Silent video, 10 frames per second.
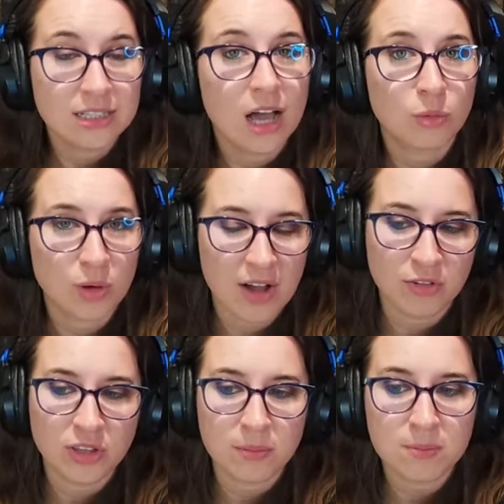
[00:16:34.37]
to
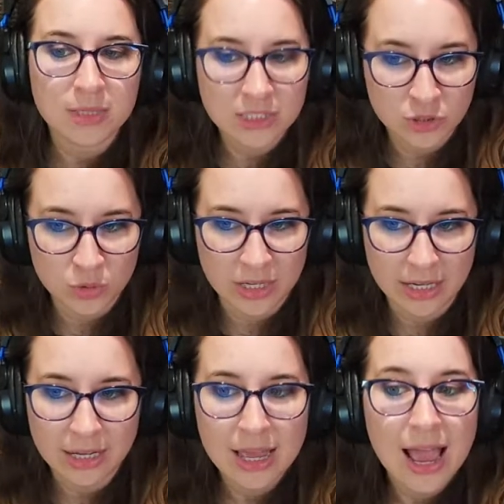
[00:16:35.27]
unravel the
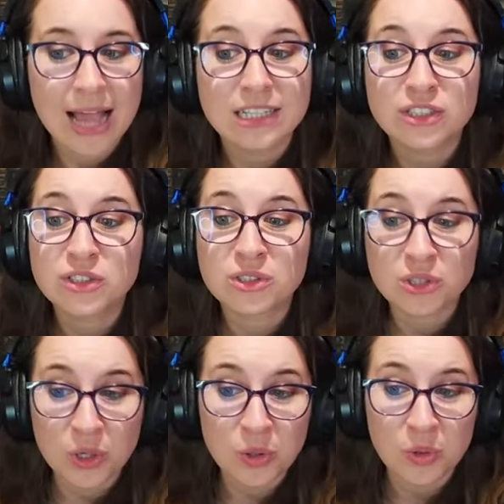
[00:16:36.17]
mystery, and
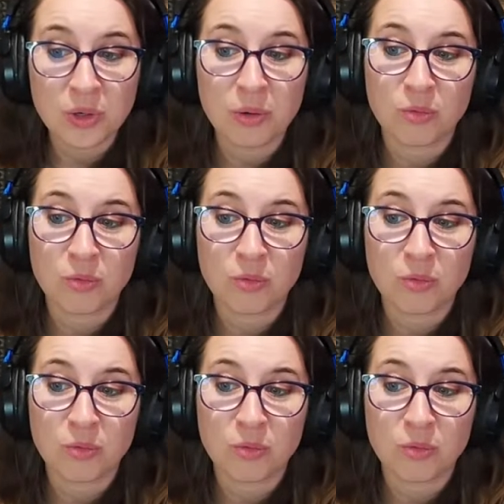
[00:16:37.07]
soon